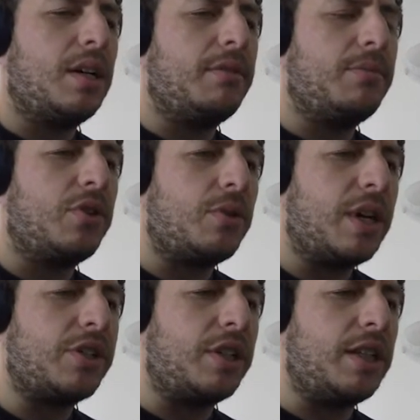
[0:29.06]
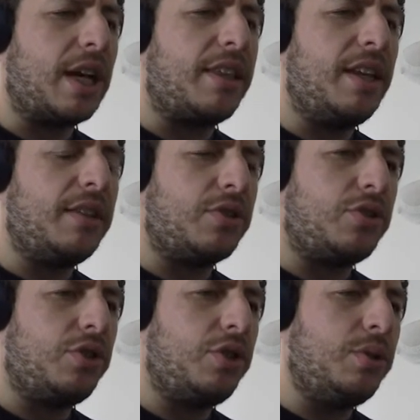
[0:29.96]
So there are actually, I think there's
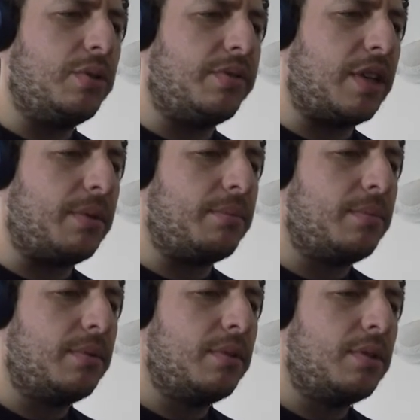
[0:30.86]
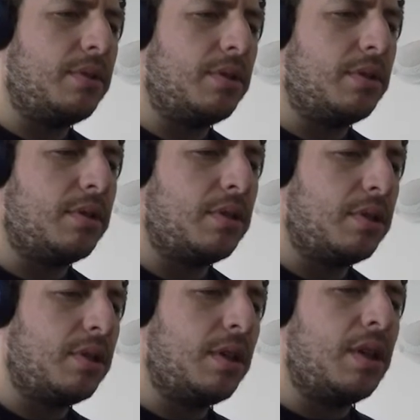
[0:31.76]
two of them
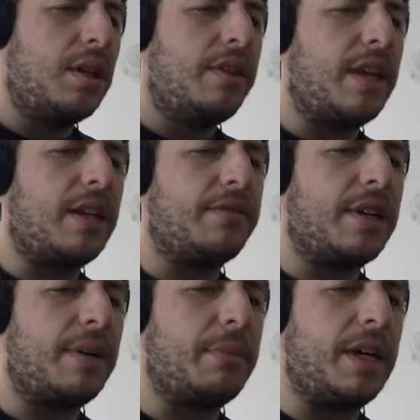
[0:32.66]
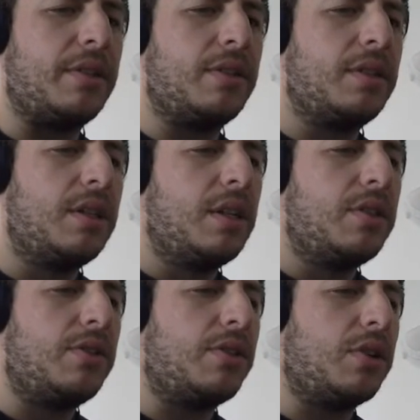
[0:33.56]
that have come out.
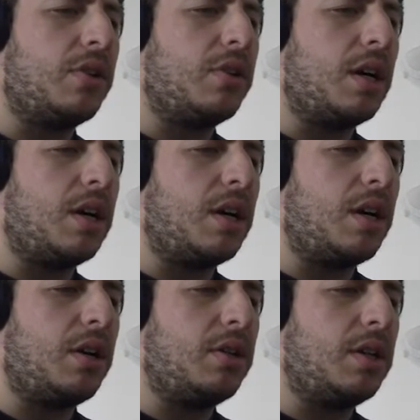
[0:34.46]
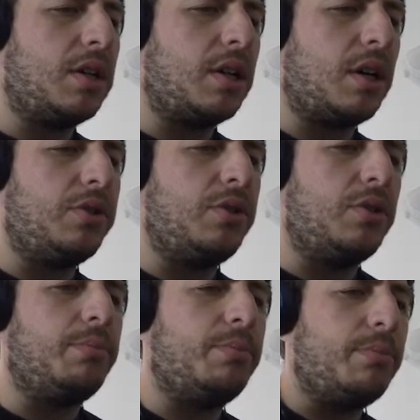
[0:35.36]
So I'll
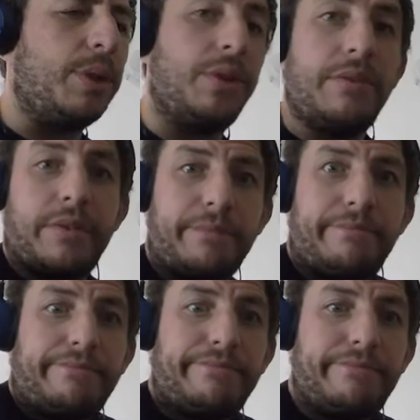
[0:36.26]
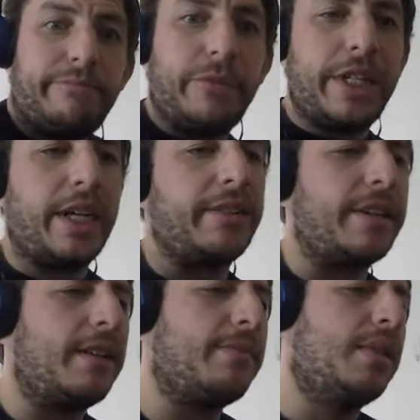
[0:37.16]
do both of them. Why not,
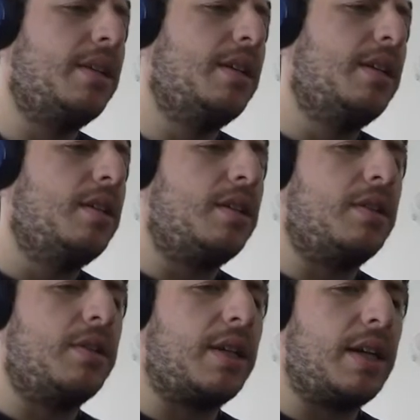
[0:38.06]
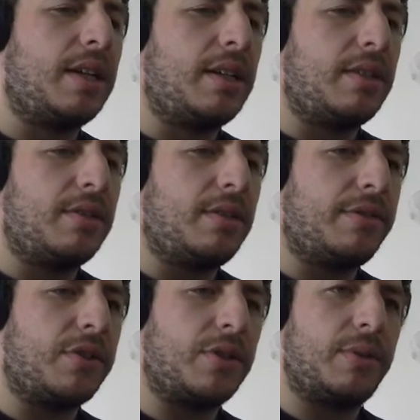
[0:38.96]
right? Okay, here's the
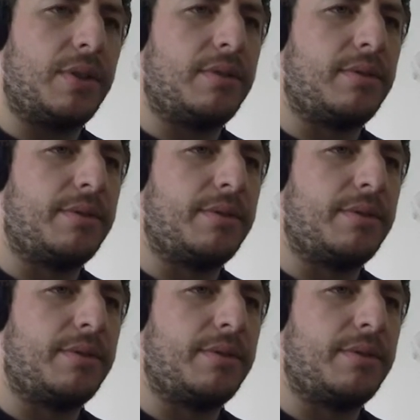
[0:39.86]
first one.